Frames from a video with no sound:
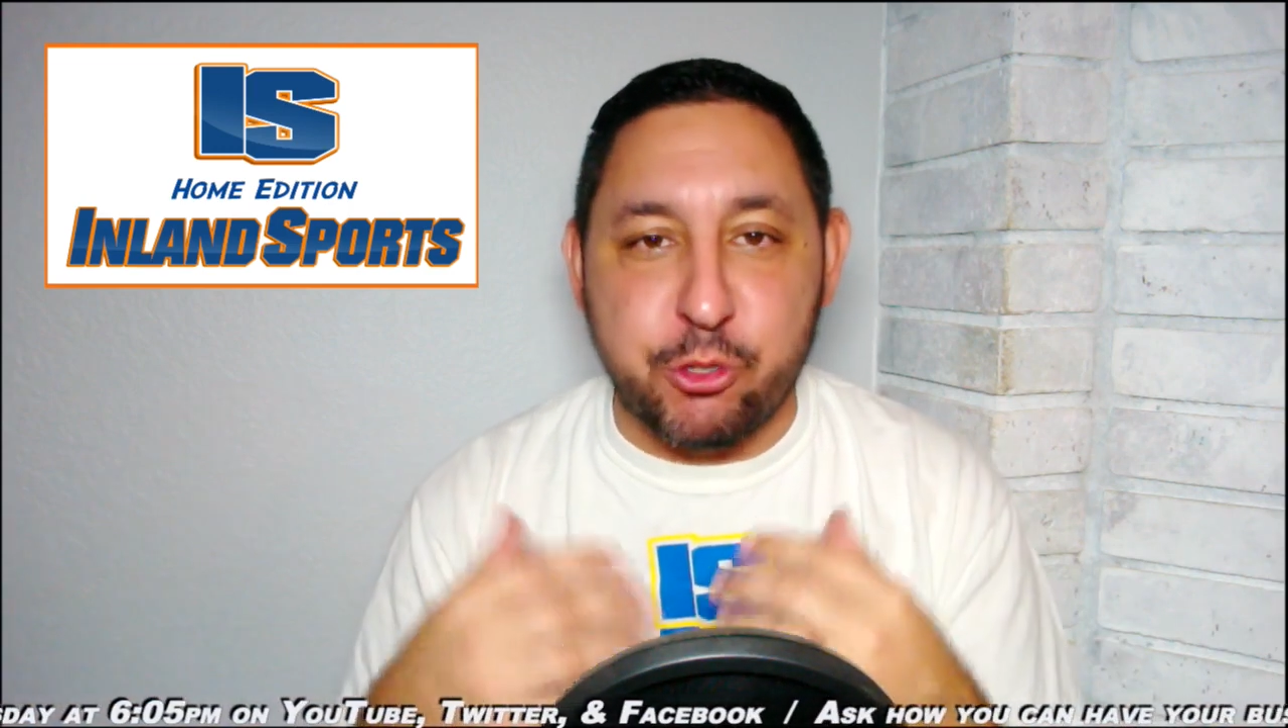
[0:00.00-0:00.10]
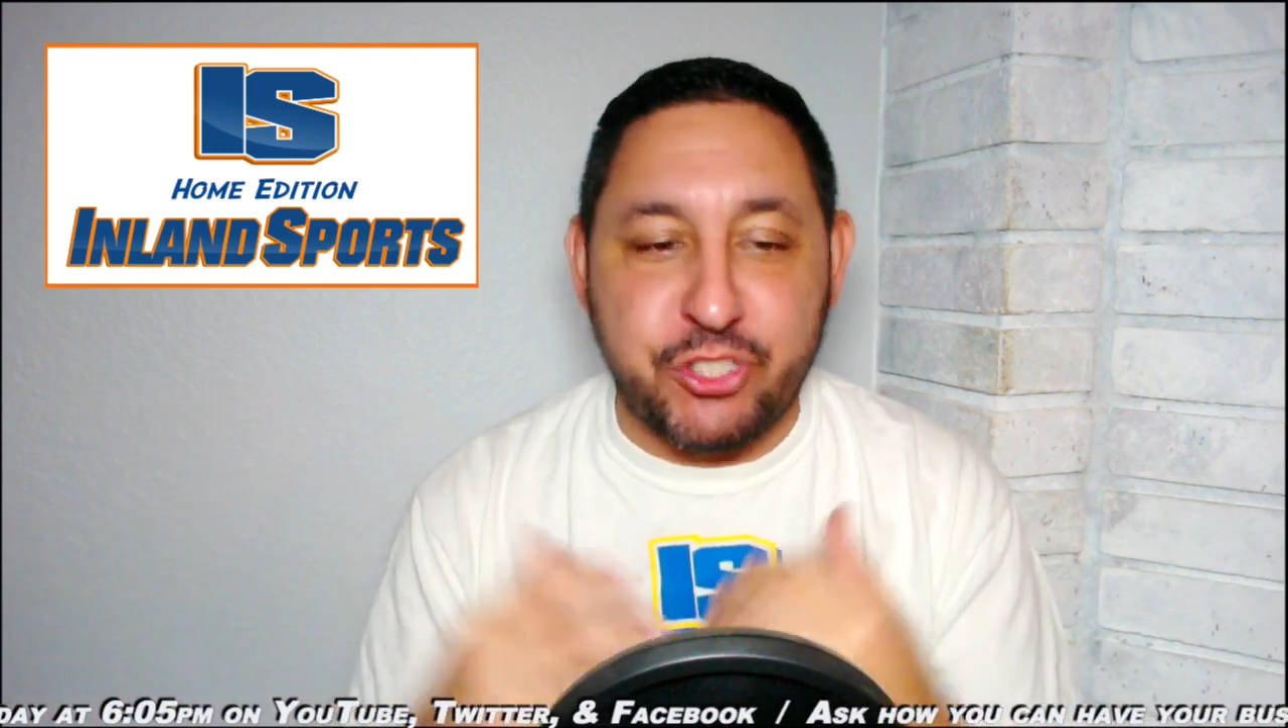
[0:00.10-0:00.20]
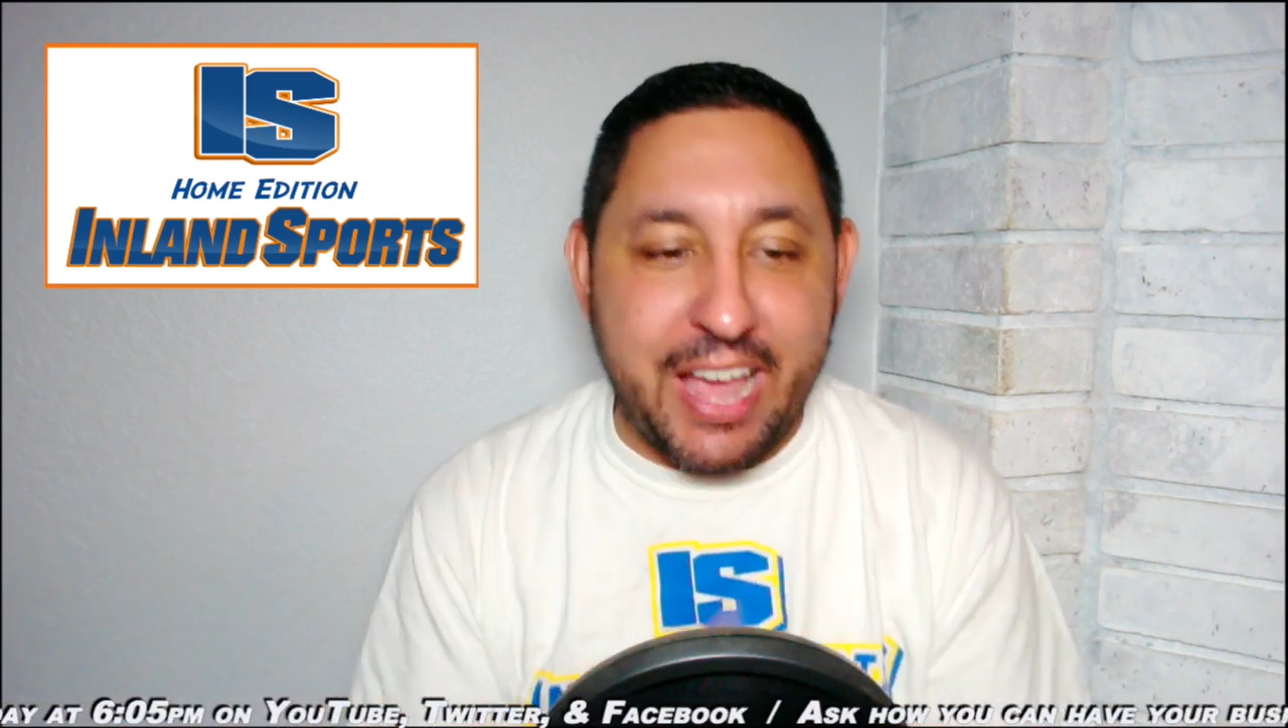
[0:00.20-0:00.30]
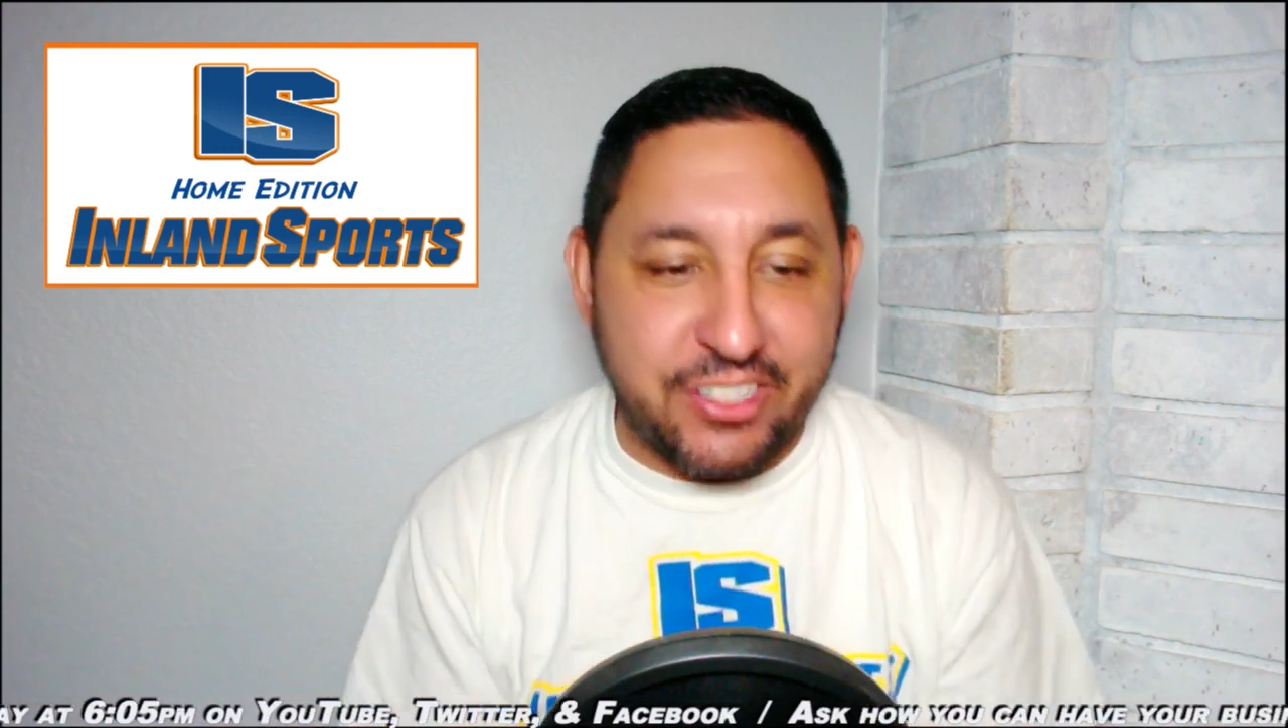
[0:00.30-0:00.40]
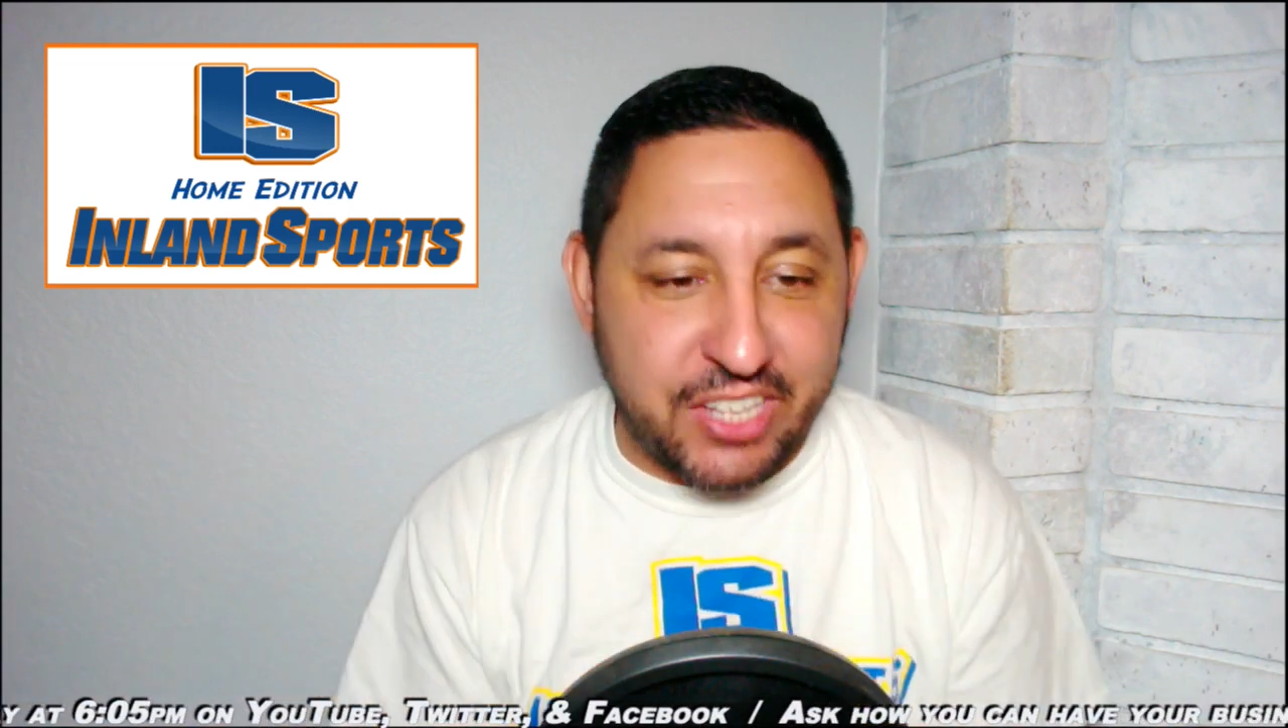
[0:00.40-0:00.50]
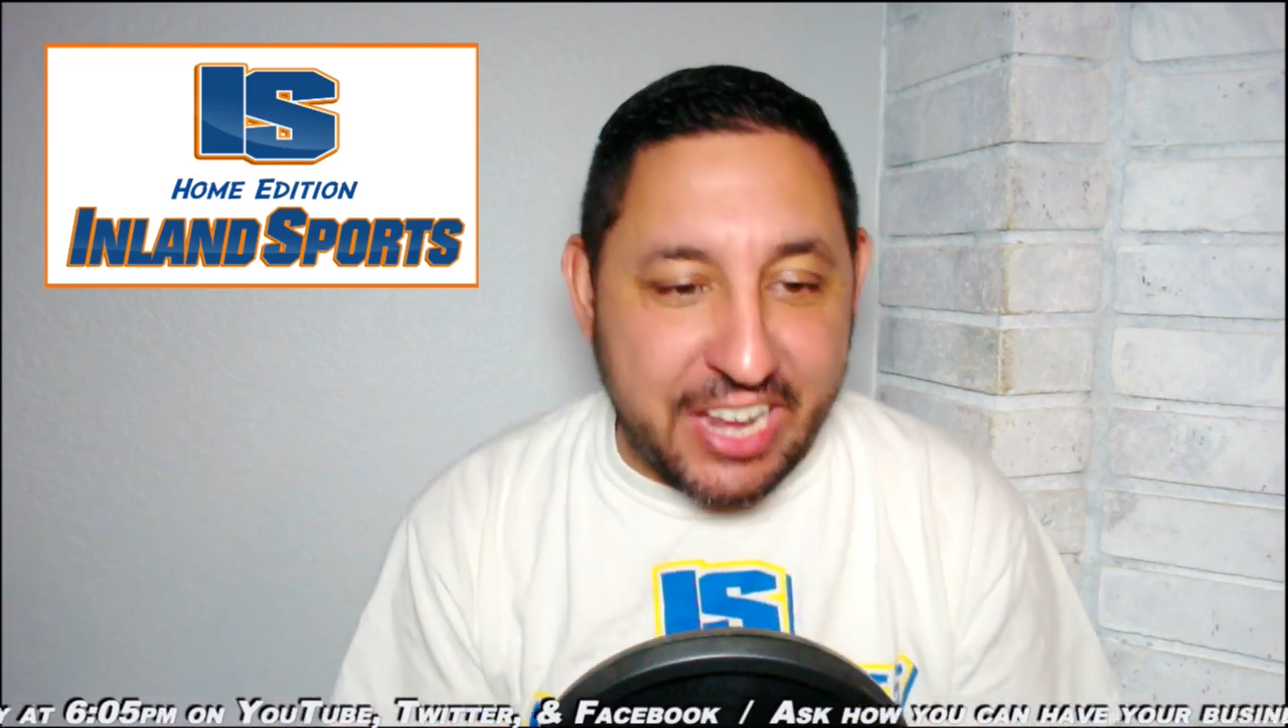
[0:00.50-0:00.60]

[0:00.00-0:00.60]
your stats